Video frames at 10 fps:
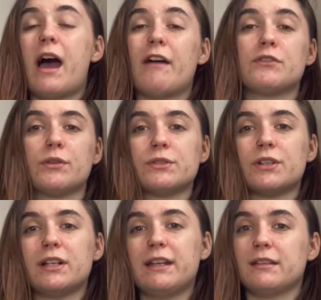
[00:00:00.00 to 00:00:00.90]
after those
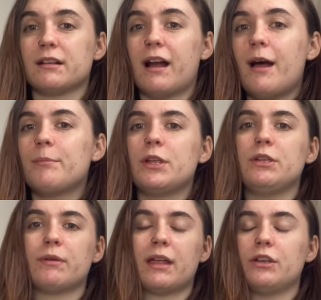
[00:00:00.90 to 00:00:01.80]
30 days are up,
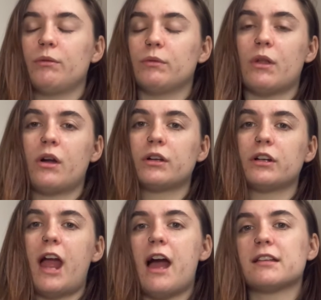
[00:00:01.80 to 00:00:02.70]
you can no
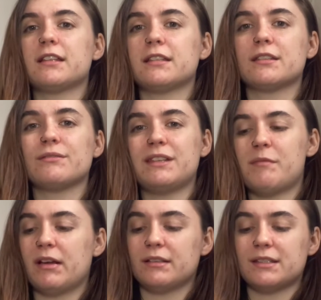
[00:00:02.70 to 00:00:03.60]
longer access those
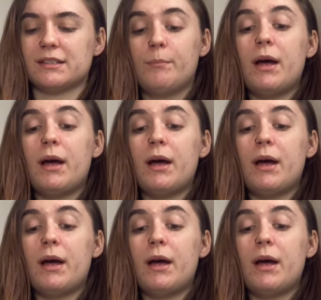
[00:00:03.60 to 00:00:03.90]
emails.